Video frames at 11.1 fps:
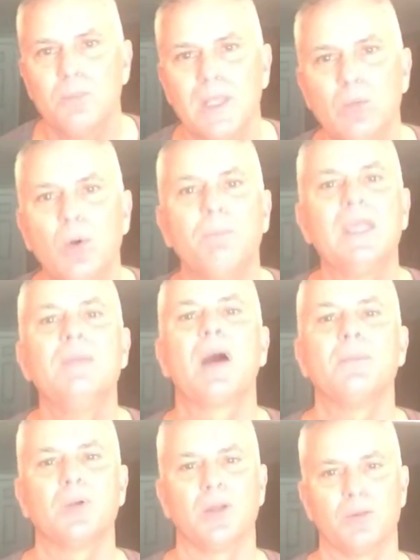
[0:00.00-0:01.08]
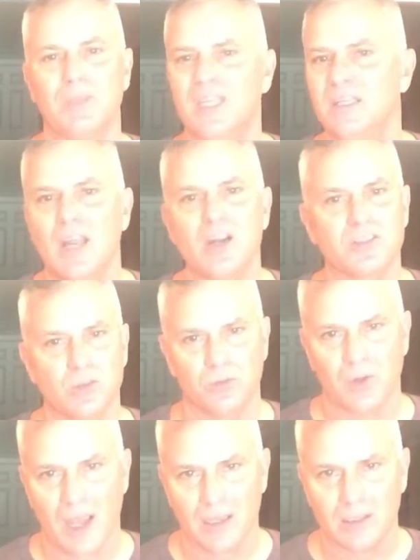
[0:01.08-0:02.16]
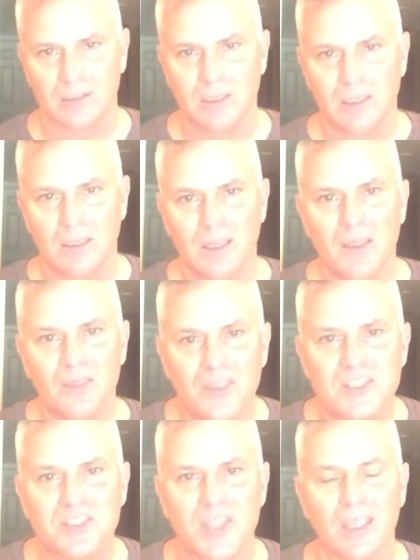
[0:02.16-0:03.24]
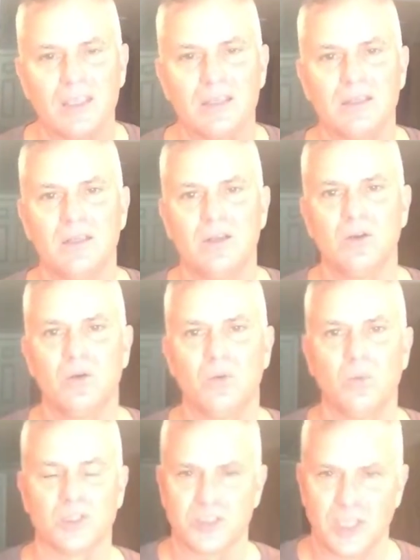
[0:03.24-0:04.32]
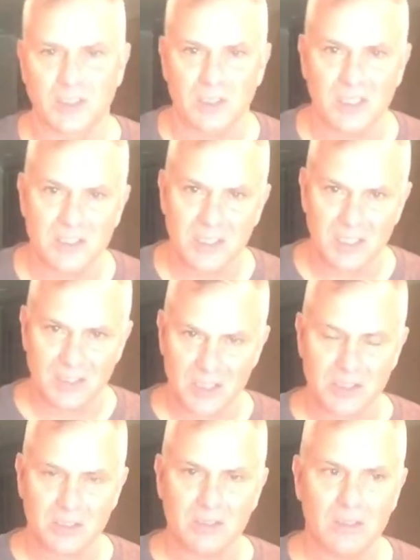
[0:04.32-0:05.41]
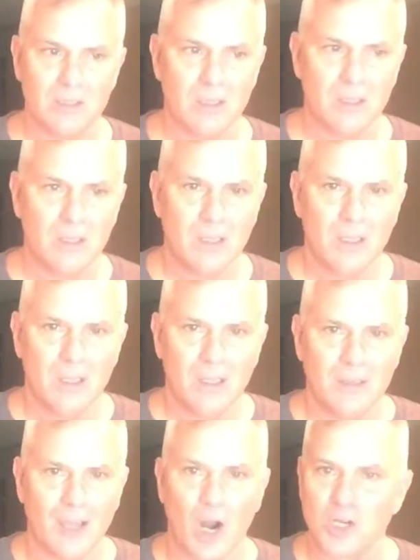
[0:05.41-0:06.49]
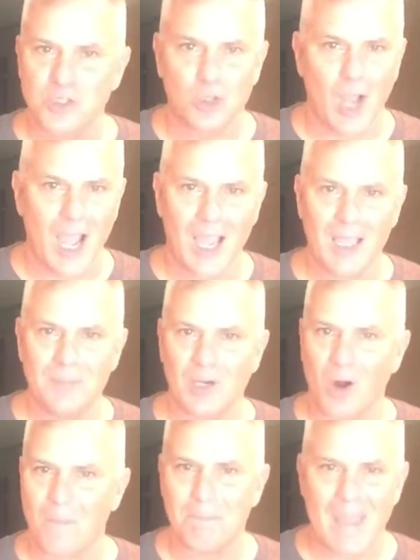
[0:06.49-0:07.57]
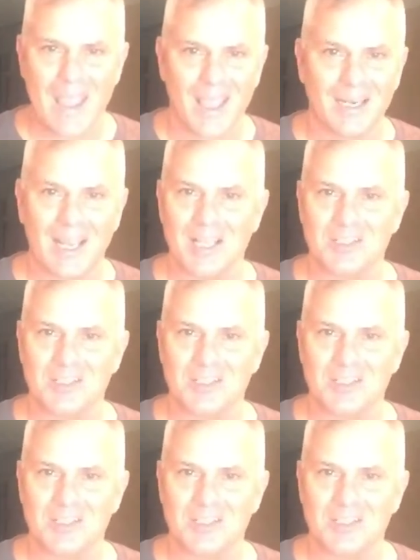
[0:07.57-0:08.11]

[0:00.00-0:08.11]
with me will be my brother, be he ne'er so vile. This day will gentle his condition." Now our tribe and our band